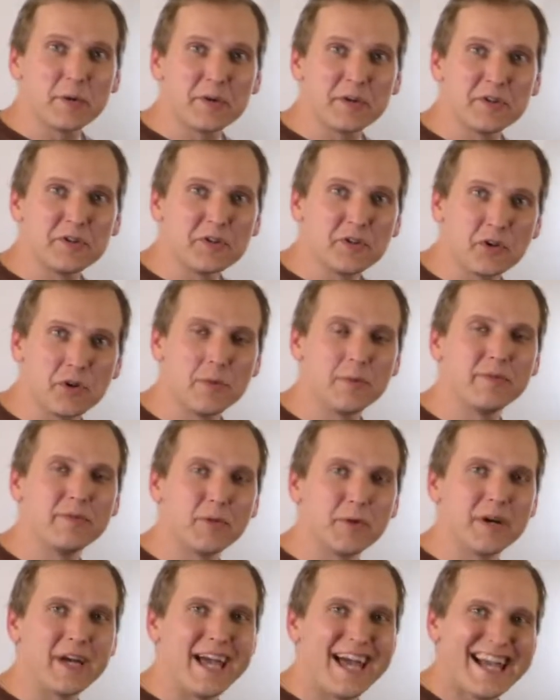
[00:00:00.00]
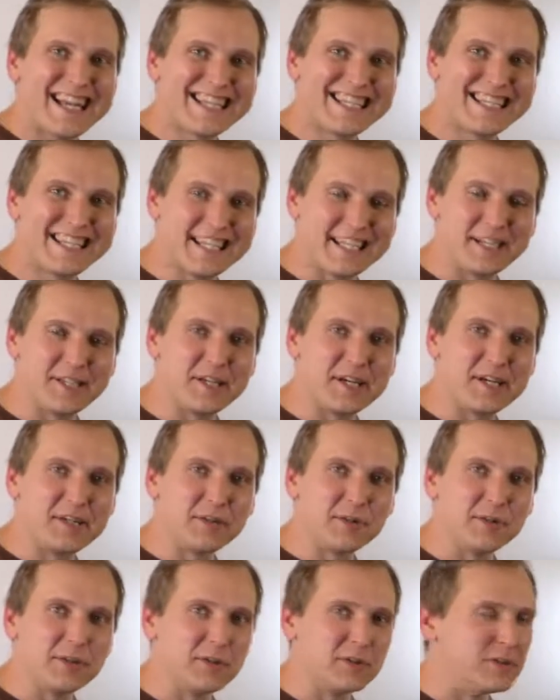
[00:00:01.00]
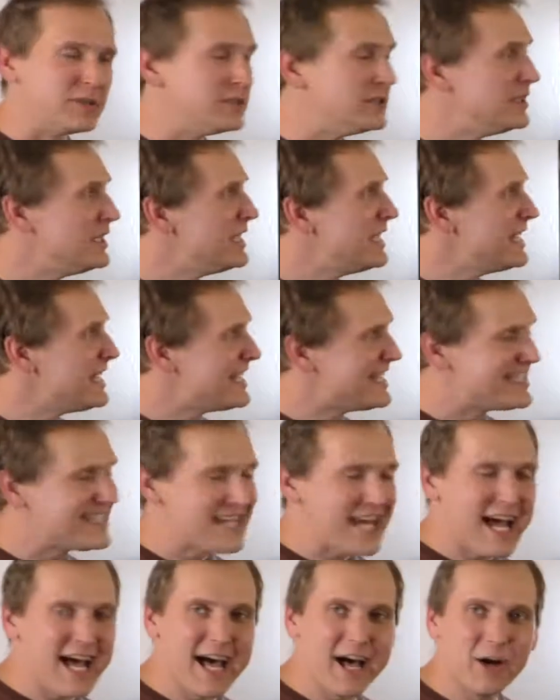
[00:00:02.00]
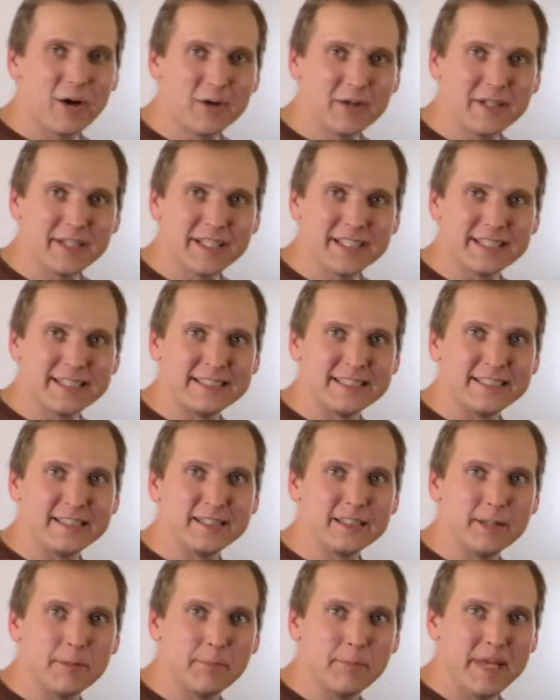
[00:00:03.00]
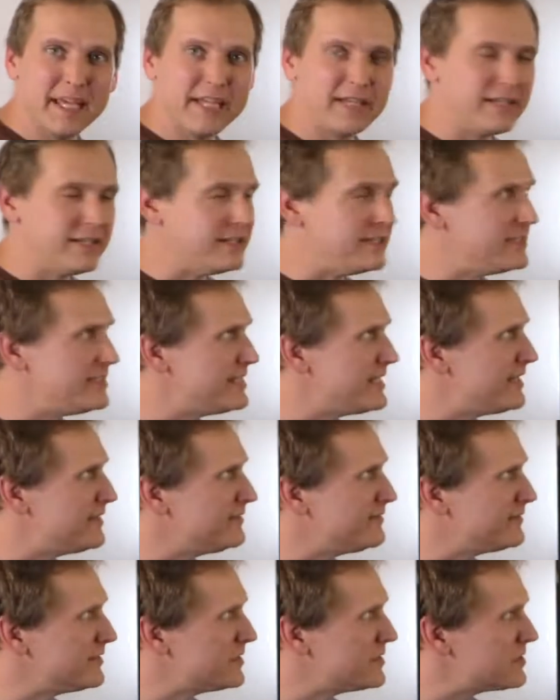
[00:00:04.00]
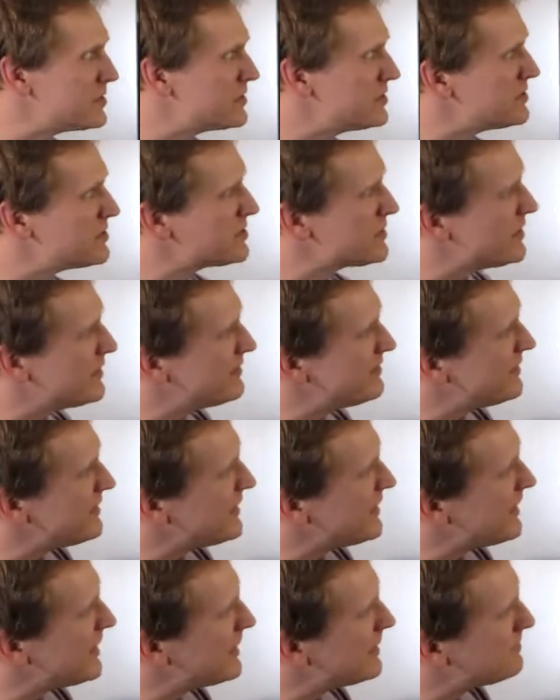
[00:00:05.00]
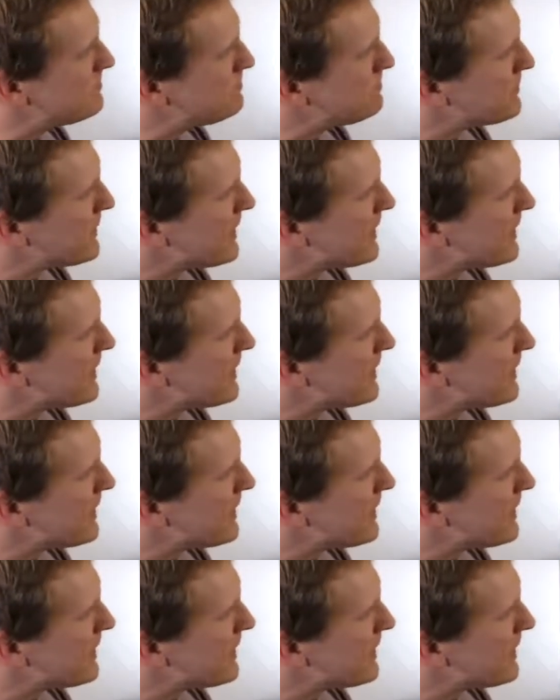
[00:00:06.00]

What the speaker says: I want to show you before exiting Downloader is how to get the beta and dev versions of the app.